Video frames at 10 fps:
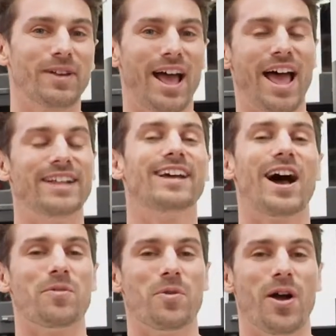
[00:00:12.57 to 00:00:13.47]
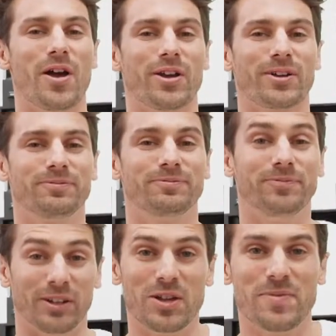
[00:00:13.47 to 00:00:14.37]
and artwork.
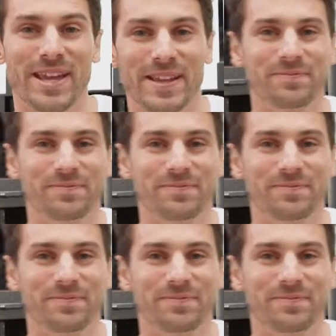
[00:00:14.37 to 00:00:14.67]
Follow me.